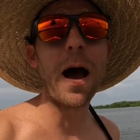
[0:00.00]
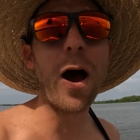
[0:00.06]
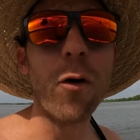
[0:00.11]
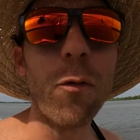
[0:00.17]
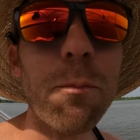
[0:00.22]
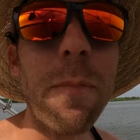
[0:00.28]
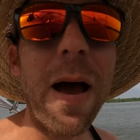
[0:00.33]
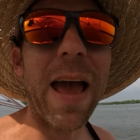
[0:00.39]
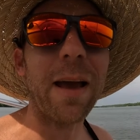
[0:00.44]

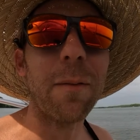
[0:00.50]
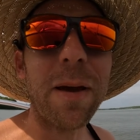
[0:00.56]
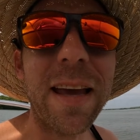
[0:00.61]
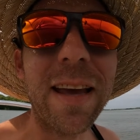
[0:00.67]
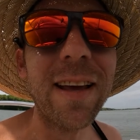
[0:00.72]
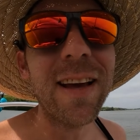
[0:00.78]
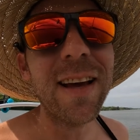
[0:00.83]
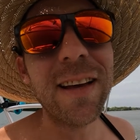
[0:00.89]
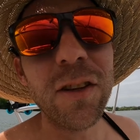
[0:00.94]
boat,
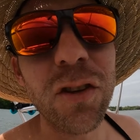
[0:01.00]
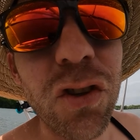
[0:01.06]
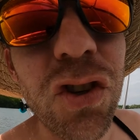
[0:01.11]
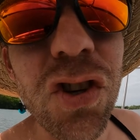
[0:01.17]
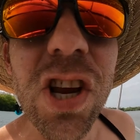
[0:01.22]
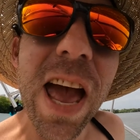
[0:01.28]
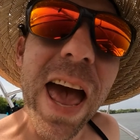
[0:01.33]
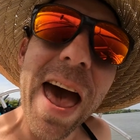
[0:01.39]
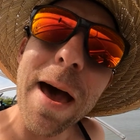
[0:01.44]
baby.
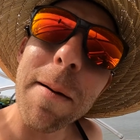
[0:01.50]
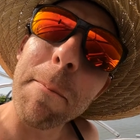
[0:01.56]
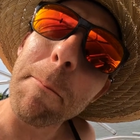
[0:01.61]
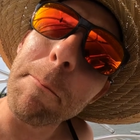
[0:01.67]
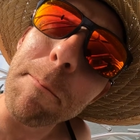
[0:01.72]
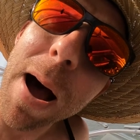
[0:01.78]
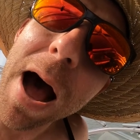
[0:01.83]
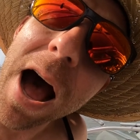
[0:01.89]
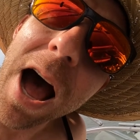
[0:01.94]
Jet
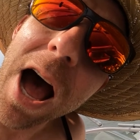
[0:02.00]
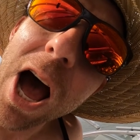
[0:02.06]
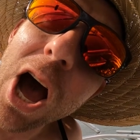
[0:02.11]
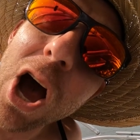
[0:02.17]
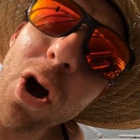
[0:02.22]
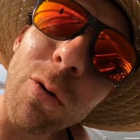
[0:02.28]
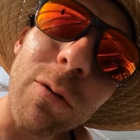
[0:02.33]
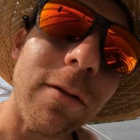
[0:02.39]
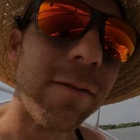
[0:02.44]

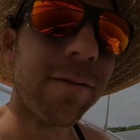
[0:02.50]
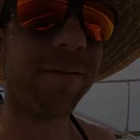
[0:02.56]
boat.